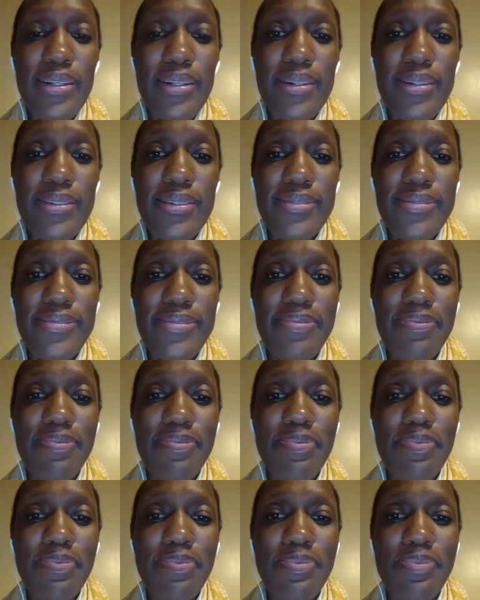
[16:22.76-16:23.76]

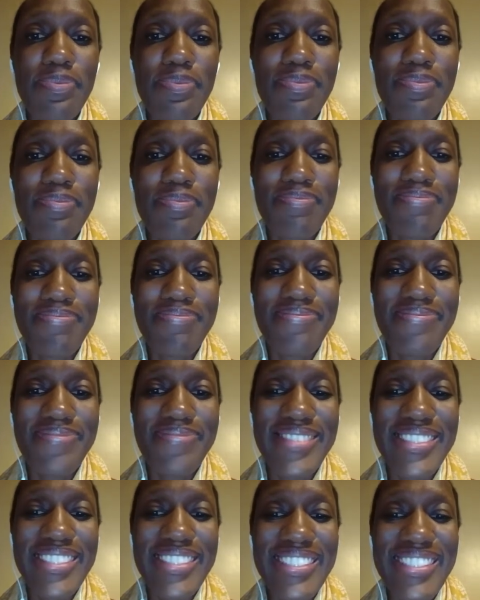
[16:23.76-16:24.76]

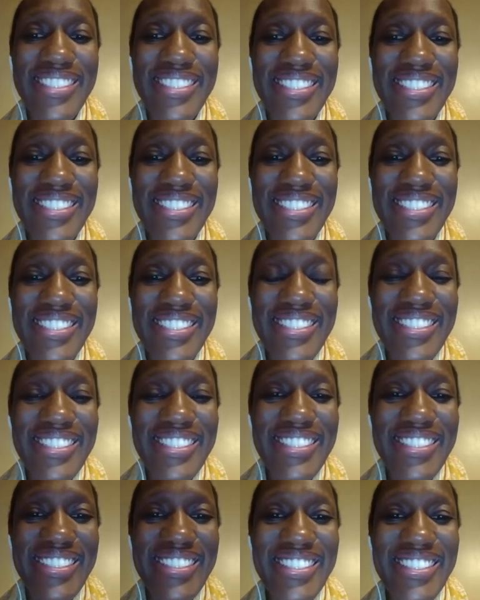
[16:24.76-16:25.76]

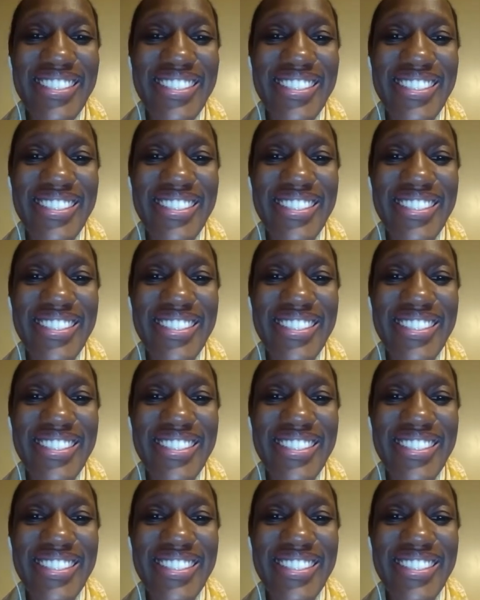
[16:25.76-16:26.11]
No words are spoken by the person on screen.